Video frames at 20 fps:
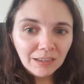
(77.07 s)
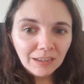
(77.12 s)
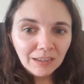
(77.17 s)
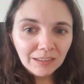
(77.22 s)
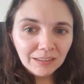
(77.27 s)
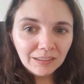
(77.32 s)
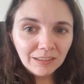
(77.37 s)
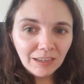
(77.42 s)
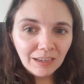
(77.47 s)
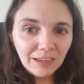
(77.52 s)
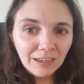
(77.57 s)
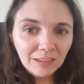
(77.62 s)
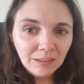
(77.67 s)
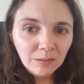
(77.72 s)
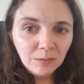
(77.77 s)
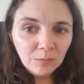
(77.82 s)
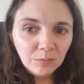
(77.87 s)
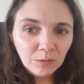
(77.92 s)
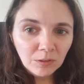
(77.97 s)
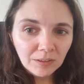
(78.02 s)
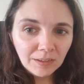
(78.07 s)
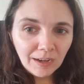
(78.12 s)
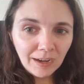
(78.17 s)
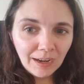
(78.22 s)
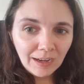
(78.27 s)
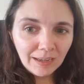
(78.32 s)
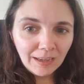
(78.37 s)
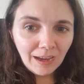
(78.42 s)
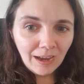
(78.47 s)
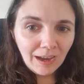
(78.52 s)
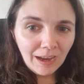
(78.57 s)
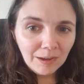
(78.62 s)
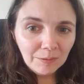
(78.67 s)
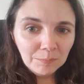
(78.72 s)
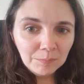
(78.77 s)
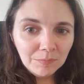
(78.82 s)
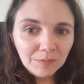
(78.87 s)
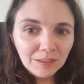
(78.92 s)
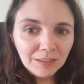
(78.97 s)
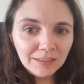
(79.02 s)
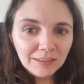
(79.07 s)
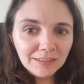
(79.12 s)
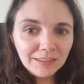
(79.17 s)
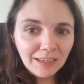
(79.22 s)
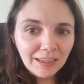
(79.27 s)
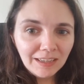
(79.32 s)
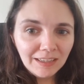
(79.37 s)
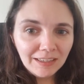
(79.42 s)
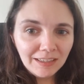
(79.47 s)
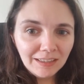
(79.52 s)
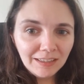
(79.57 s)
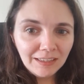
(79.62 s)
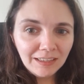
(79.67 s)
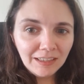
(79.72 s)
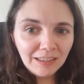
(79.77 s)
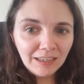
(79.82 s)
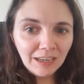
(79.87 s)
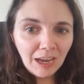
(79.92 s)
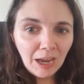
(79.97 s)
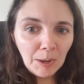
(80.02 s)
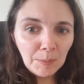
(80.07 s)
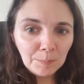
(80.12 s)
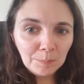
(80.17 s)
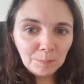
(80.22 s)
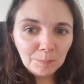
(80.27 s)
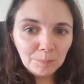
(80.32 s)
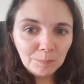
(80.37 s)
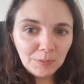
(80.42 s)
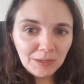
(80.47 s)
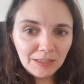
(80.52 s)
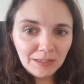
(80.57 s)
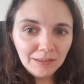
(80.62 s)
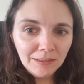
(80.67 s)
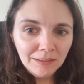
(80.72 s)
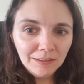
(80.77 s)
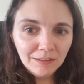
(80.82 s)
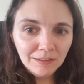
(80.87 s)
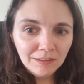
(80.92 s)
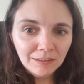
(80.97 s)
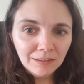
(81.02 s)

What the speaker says: Again, for I am, it's ich bin.